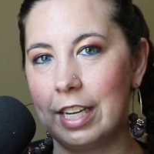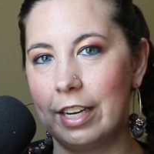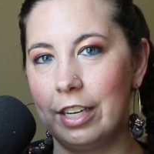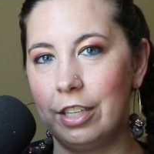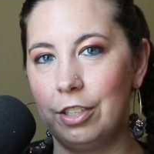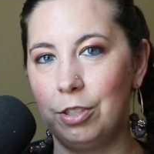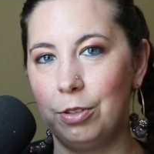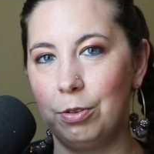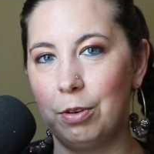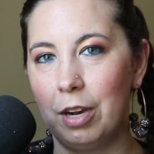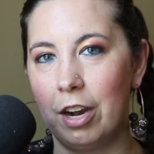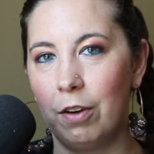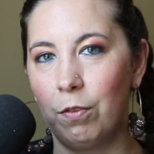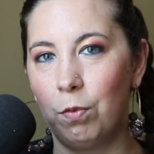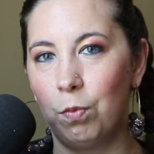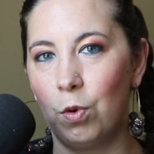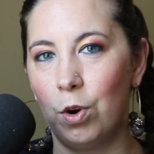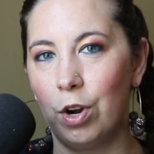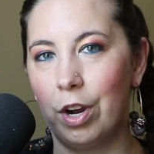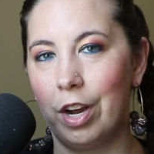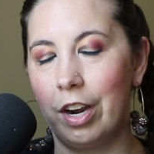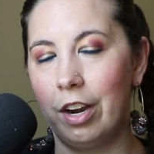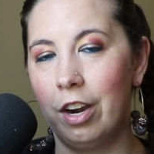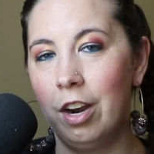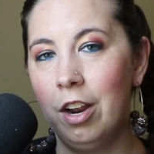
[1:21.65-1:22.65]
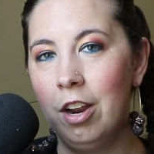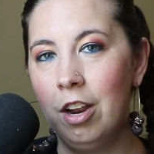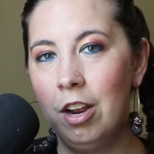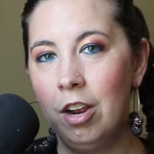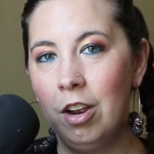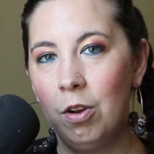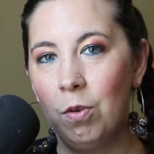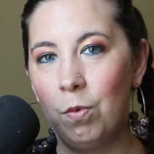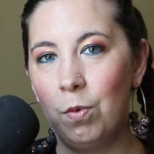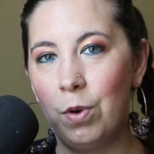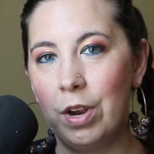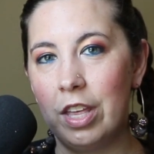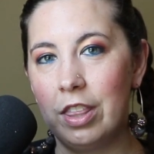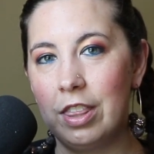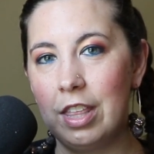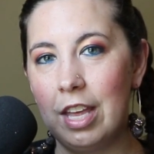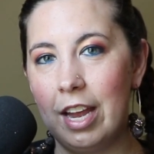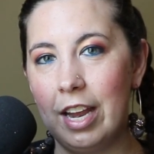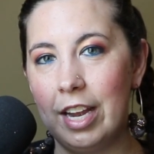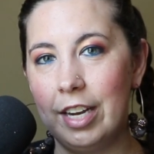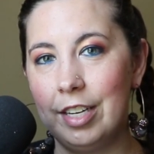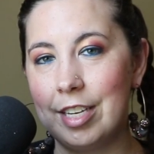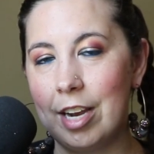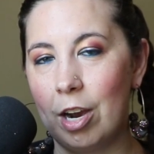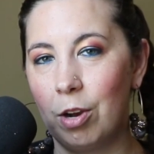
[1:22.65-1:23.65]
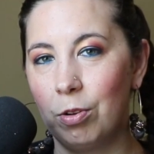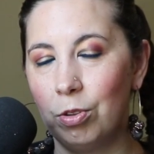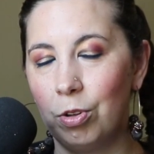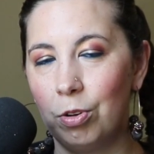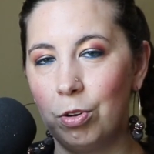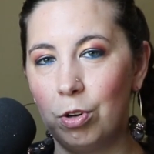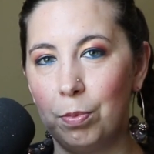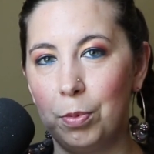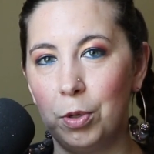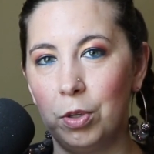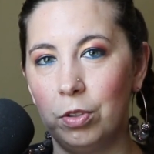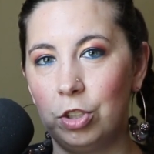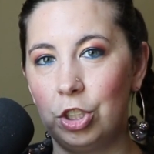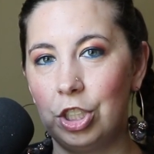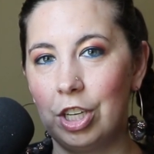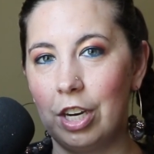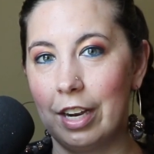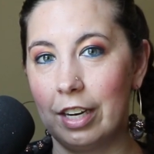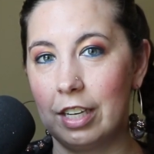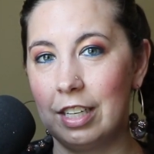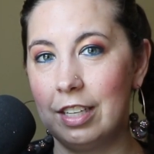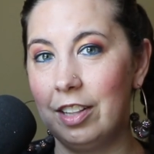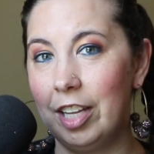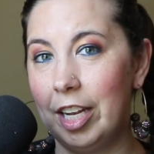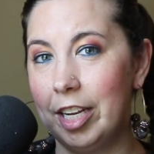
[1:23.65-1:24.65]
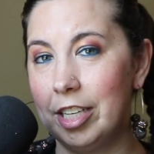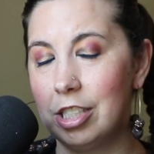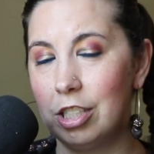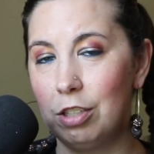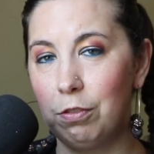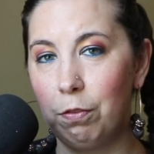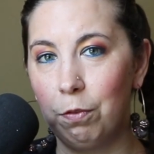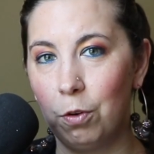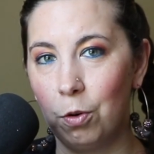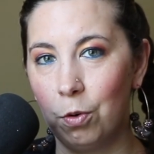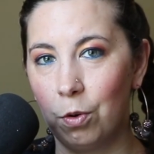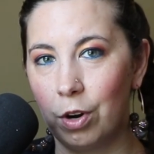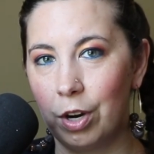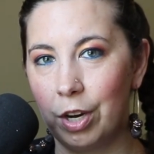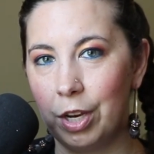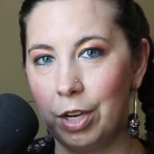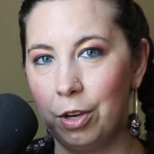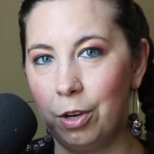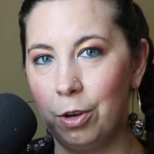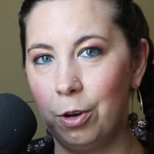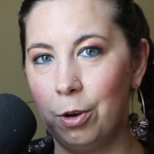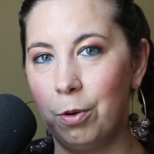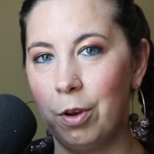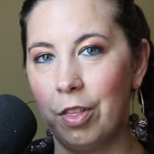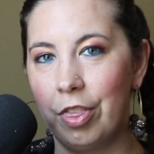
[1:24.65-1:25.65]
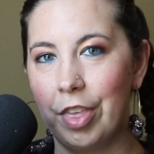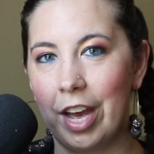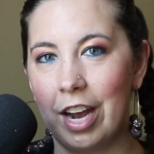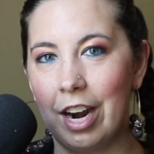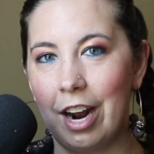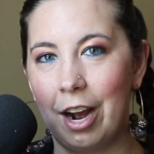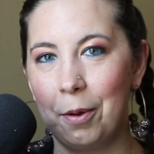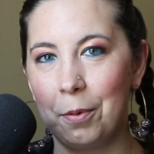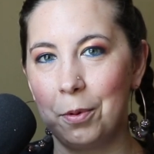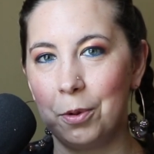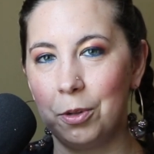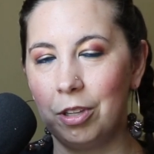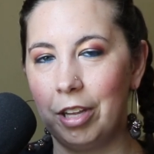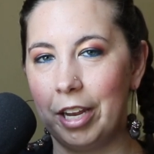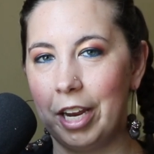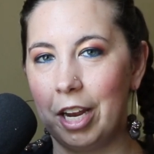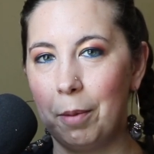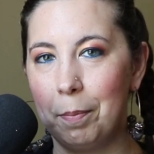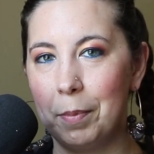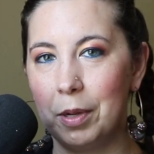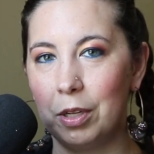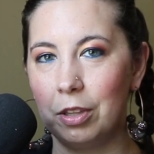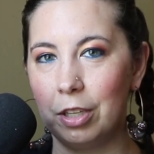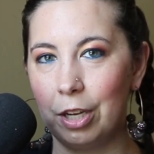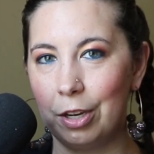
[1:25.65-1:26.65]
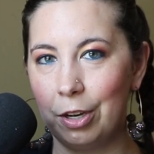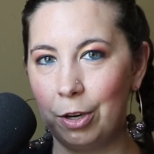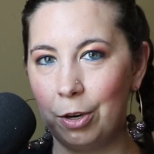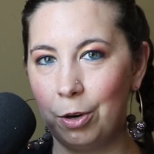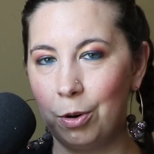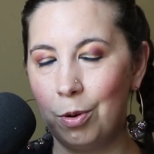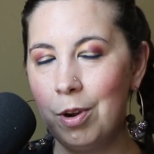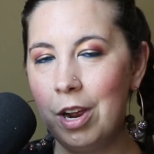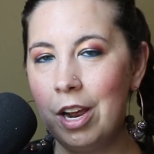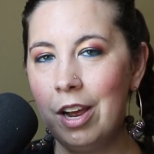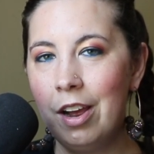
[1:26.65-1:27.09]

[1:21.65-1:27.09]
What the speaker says: I do have one with a downloadable checklist for you that I will link below.